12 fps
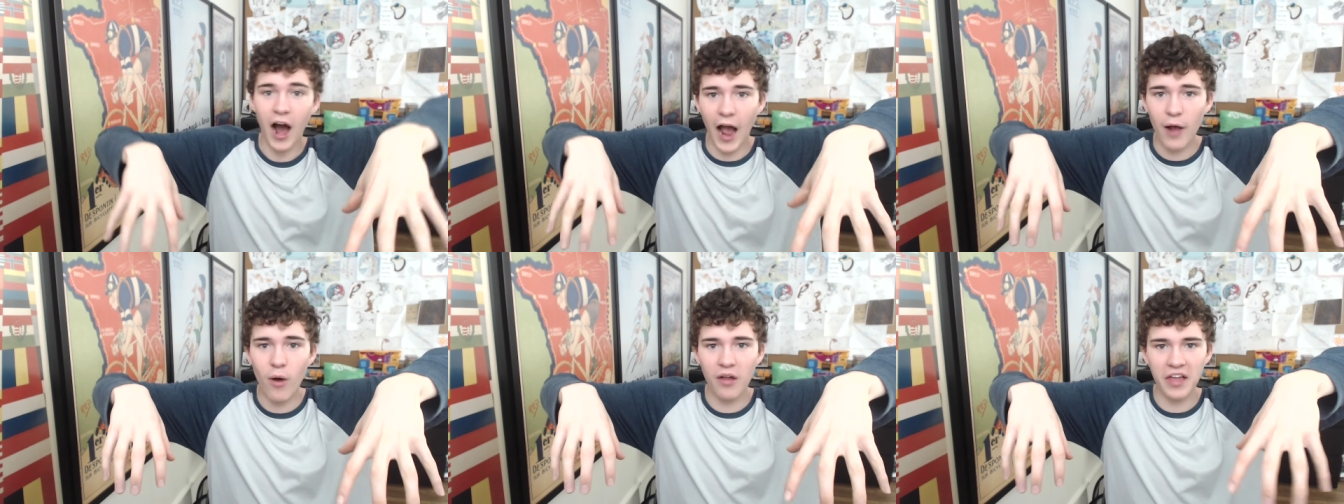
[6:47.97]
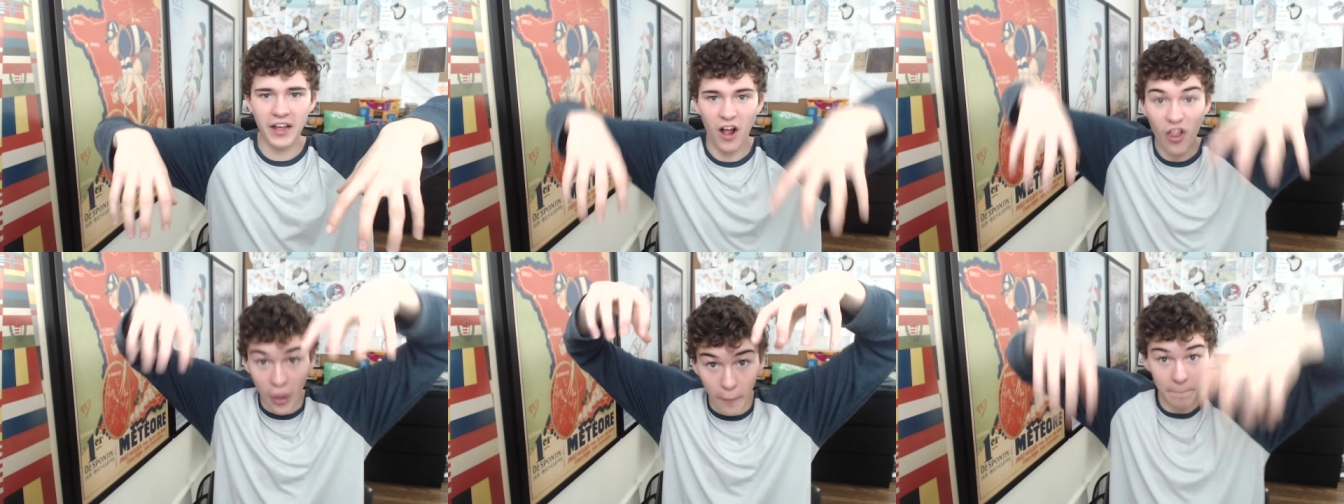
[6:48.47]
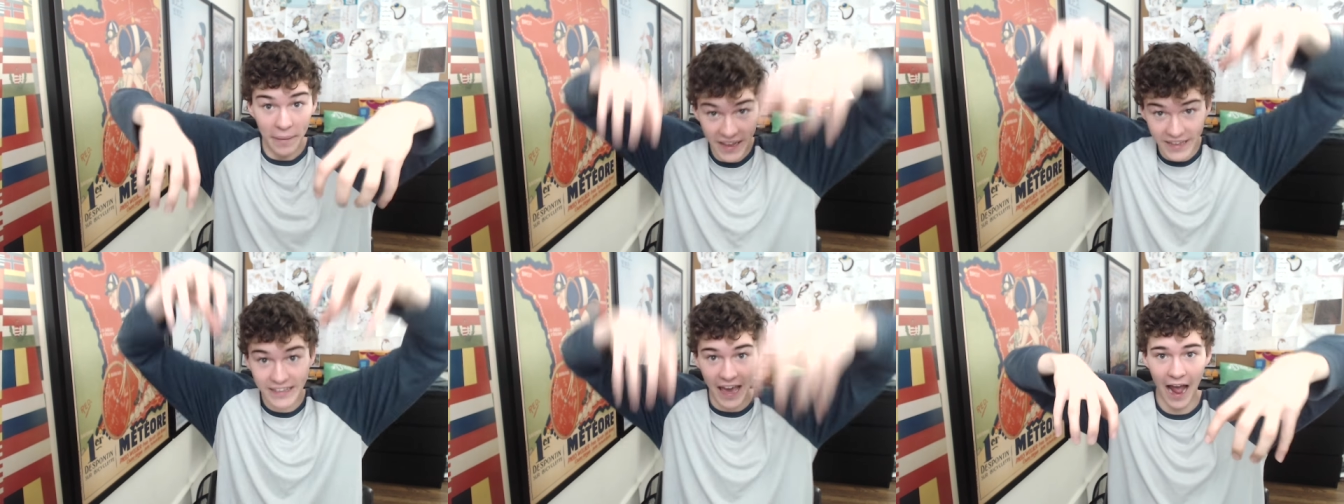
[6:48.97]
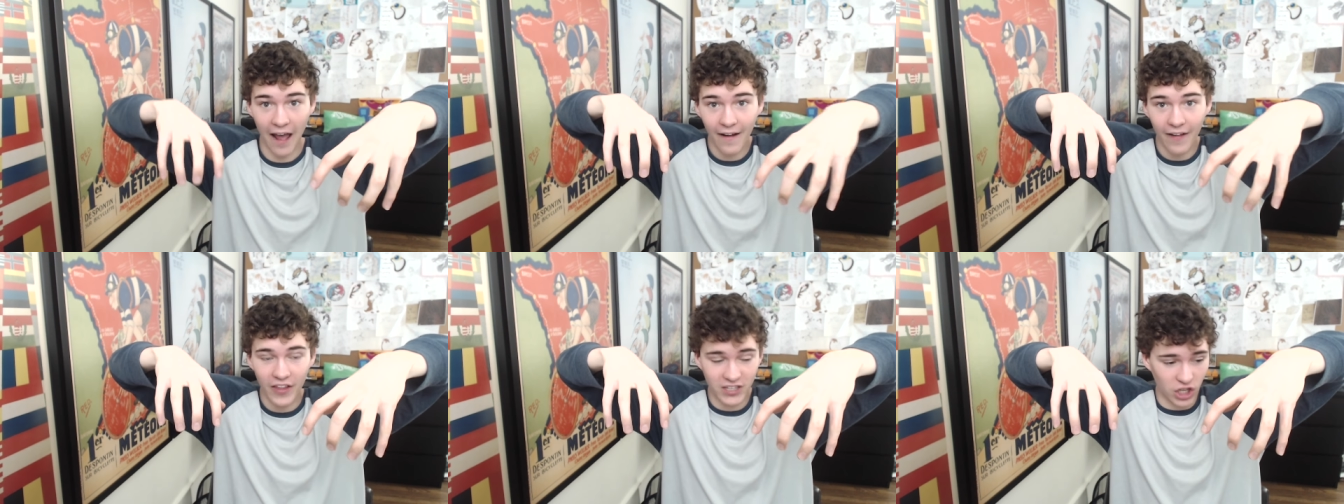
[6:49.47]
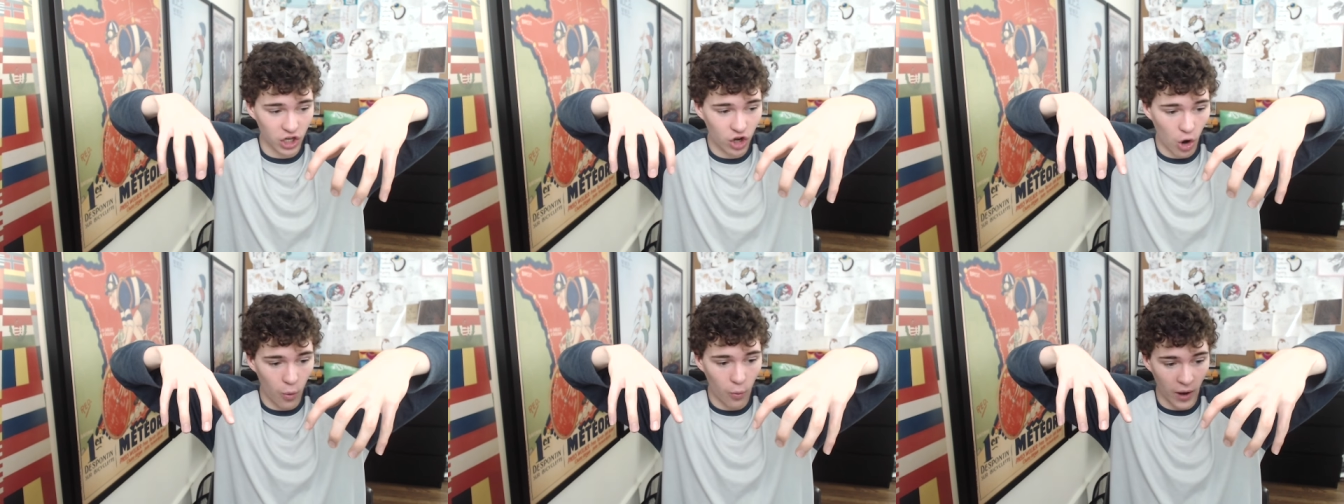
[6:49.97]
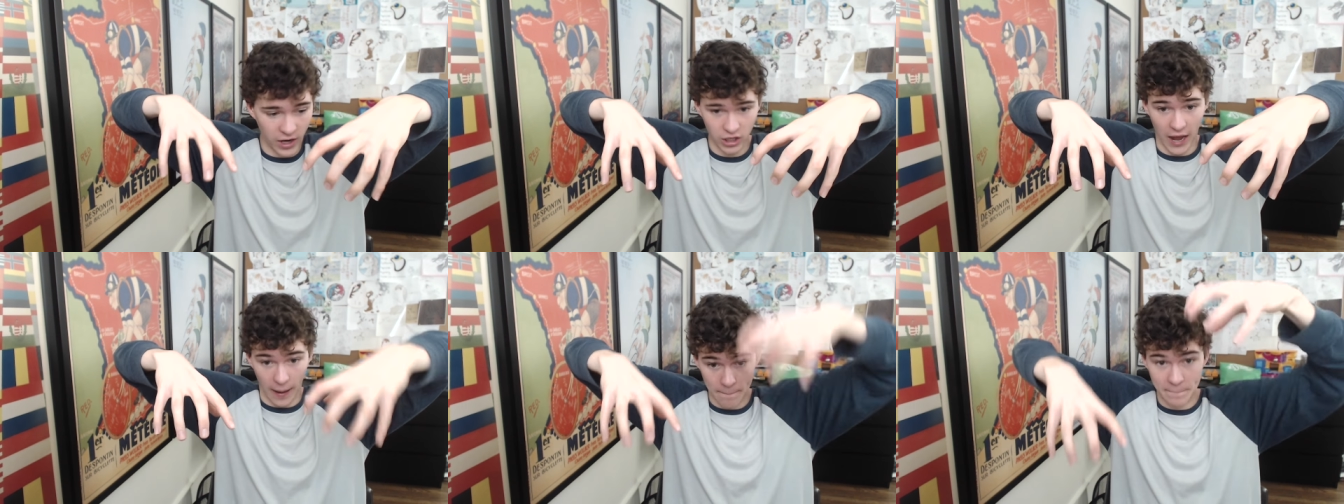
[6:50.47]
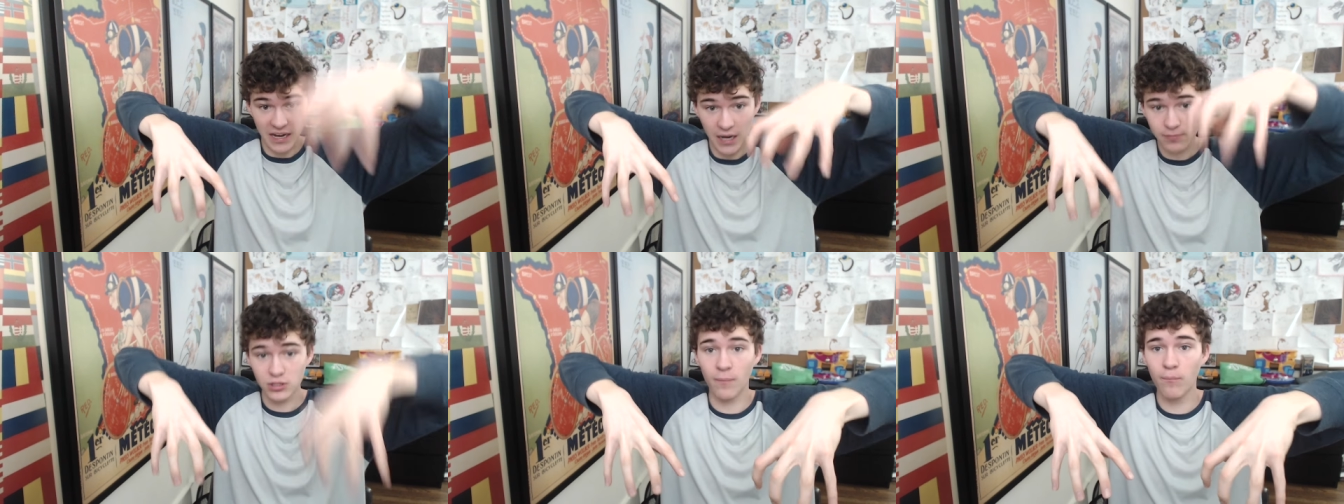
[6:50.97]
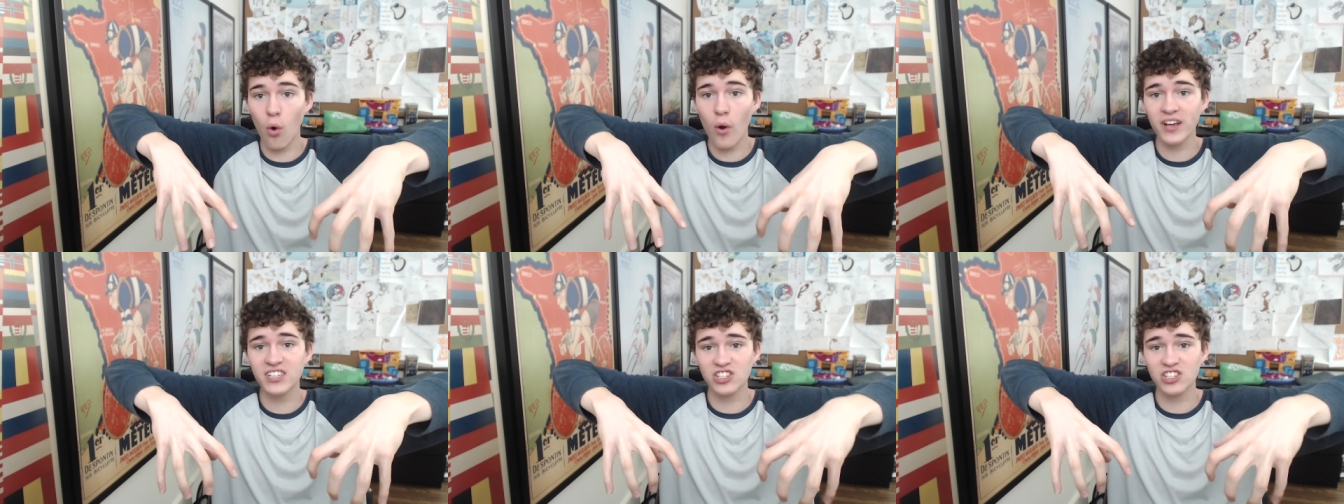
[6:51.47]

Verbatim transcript: I want like the big cat that's gonna go and like beat up some boys,